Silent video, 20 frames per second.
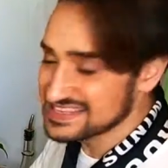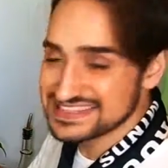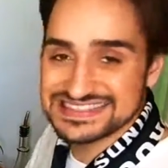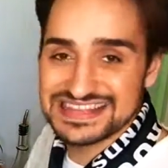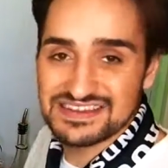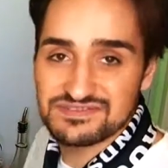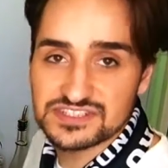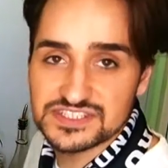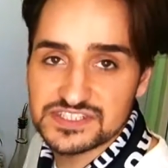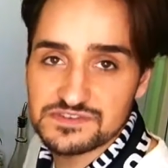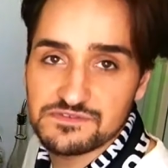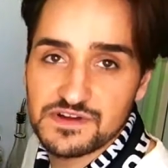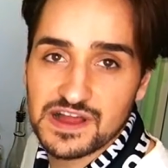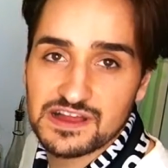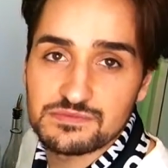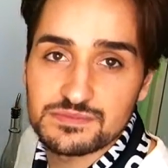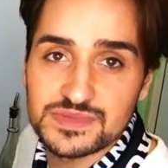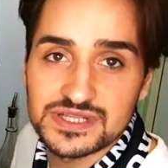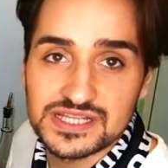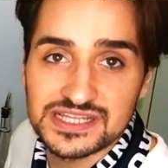
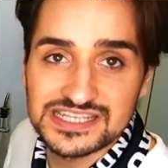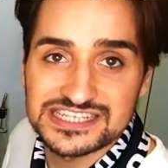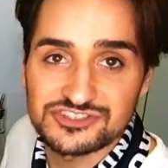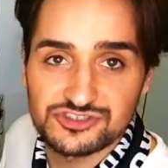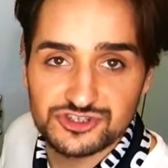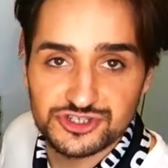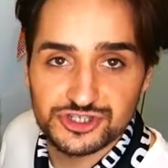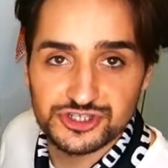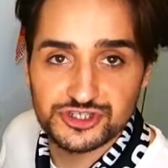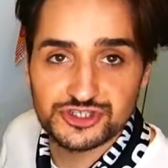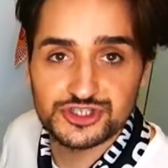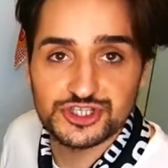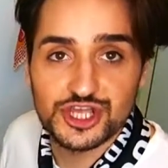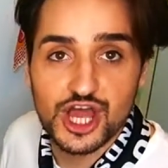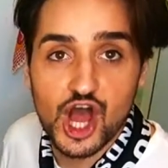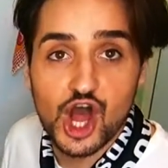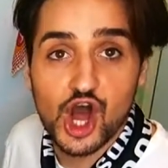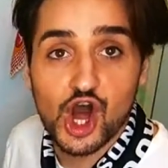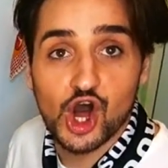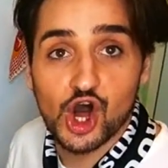75 milliliters
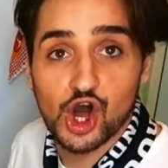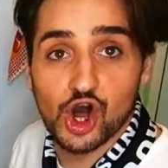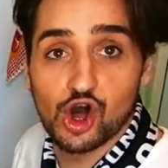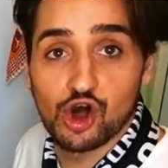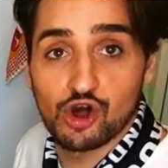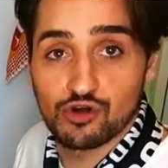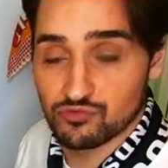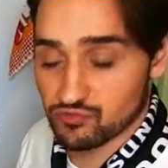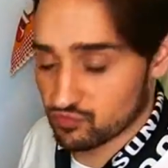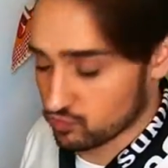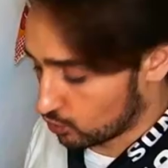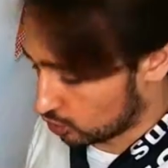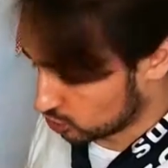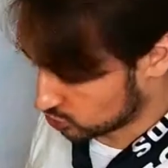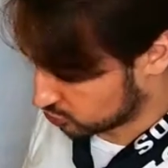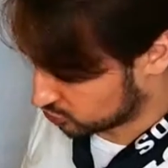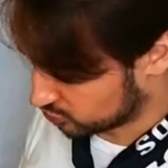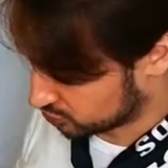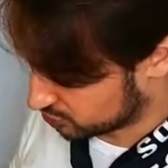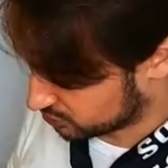of
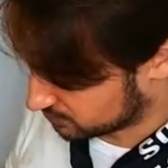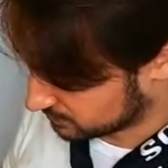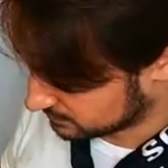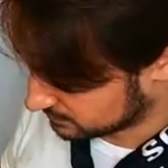water.